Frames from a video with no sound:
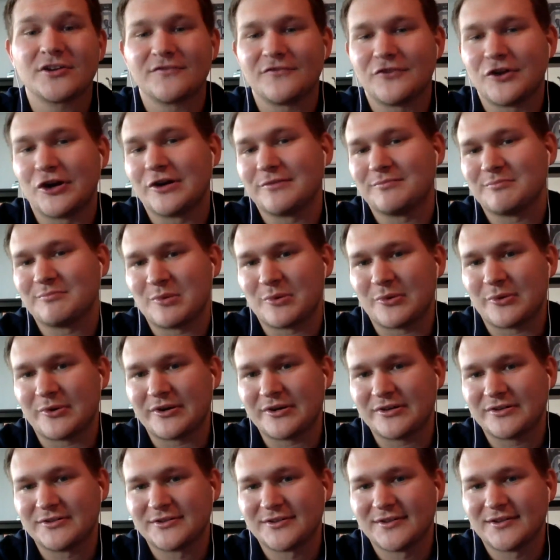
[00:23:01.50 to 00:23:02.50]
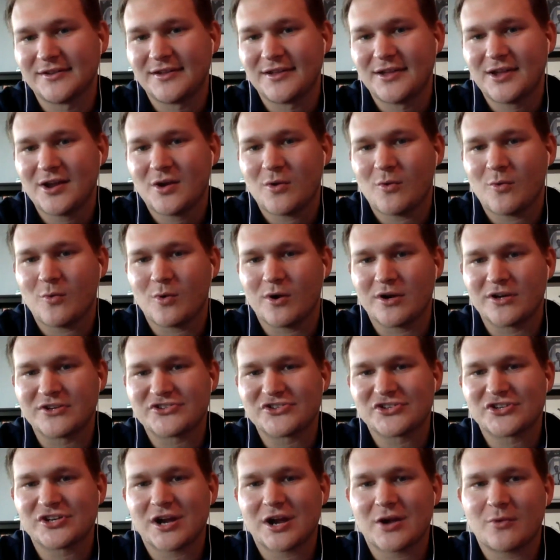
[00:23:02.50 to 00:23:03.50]
have done more,
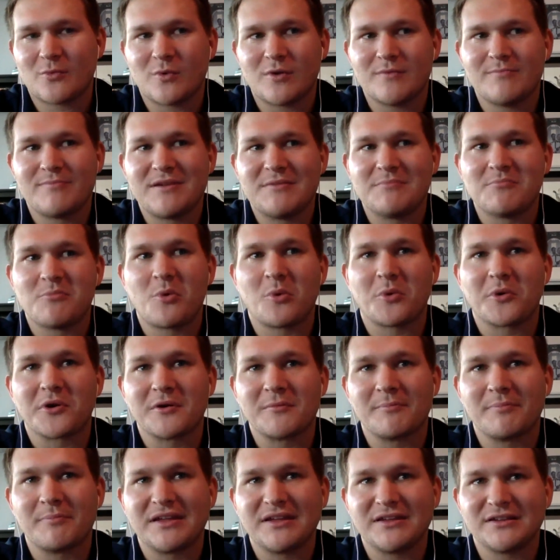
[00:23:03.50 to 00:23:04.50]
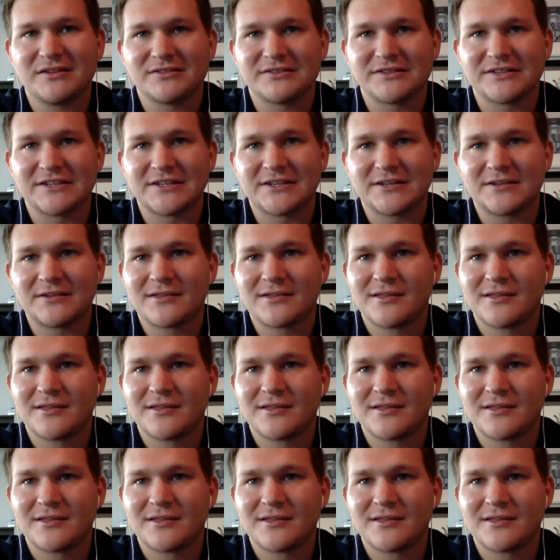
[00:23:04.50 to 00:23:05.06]
which would be more appealing.